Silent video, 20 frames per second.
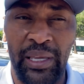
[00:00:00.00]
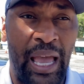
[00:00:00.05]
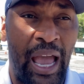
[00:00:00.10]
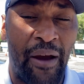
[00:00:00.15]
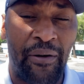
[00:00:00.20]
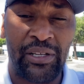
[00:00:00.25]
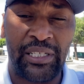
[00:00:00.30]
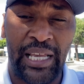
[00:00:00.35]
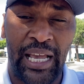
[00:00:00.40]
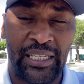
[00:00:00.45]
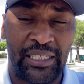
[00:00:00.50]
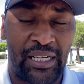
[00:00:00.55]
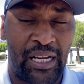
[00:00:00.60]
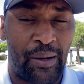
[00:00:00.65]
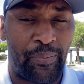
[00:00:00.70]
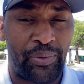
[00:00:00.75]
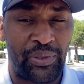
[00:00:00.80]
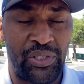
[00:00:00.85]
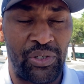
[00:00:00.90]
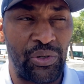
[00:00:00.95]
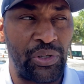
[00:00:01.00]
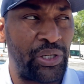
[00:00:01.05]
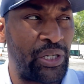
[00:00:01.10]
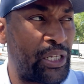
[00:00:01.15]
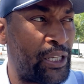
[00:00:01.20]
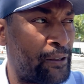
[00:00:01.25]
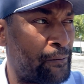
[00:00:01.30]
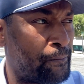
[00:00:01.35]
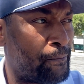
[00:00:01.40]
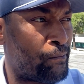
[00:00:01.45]
Harris, has an opportunity.
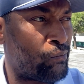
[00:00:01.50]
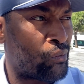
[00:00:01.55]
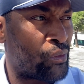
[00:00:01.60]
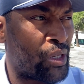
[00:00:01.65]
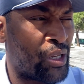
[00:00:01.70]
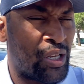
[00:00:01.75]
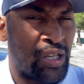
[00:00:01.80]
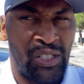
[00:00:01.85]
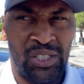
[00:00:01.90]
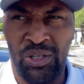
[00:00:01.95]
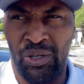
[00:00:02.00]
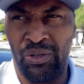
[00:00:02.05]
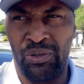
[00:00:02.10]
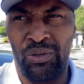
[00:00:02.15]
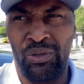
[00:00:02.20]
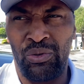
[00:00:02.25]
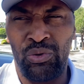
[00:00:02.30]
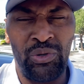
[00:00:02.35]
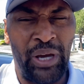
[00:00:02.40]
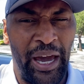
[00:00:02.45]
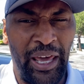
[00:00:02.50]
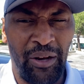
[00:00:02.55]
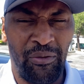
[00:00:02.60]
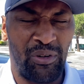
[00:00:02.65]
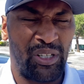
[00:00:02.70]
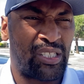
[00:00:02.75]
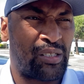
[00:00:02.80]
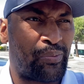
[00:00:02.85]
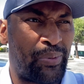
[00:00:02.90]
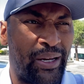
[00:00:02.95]
So you got to
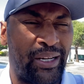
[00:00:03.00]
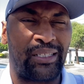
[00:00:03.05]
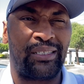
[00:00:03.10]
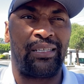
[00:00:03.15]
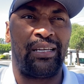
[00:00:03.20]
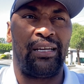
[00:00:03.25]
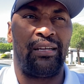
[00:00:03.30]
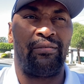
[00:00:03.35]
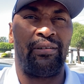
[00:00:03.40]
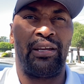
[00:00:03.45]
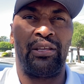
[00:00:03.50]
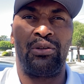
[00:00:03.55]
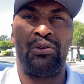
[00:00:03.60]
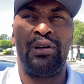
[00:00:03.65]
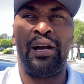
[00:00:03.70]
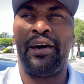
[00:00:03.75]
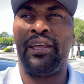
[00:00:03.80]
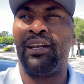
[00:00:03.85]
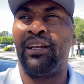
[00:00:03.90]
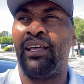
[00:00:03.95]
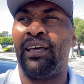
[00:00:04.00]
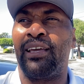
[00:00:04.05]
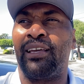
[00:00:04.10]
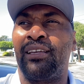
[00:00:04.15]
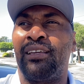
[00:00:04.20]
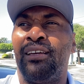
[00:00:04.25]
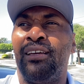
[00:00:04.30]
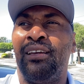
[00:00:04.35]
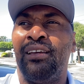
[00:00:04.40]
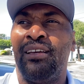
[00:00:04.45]
respect that, right? You got to
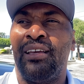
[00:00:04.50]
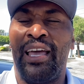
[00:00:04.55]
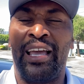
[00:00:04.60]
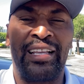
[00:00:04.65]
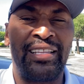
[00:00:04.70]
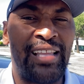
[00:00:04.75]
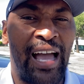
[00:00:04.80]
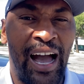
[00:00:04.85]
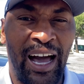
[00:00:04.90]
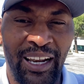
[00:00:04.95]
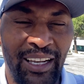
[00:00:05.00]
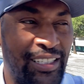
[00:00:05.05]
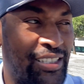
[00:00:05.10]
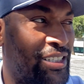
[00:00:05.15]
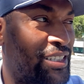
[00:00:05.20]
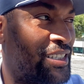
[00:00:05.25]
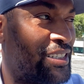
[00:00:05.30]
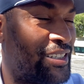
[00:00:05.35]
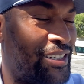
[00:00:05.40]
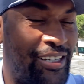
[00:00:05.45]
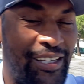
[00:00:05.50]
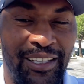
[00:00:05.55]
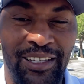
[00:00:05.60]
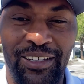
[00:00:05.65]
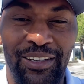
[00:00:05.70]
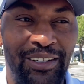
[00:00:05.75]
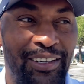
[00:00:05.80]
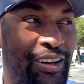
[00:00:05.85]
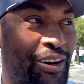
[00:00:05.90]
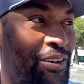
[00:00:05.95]
acknowledge it.
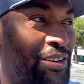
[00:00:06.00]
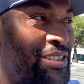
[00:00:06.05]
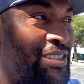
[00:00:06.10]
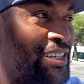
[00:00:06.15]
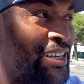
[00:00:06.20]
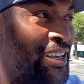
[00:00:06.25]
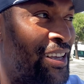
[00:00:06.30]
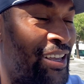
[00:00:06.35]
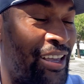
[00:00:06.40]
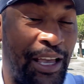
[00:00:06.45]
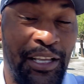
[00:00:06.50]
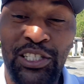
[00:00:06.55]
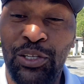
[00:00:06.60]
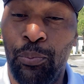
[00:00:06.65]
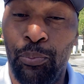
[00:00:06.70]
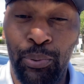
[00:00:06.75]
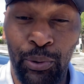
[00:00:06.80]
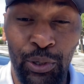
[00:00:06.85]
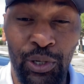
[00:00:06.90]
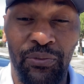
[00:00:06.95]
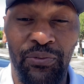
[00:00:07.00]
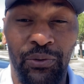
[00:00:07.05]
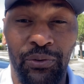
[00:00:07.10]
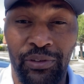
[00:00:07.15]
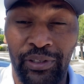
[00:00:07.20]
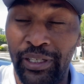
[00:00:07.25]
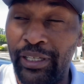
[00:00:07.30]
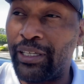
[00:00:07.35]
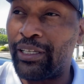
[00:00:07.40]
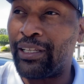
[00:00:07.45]
It's a beautiful
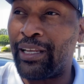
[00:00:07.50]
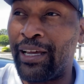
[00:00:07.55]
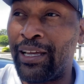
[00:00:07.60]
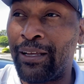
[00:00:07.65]
thing.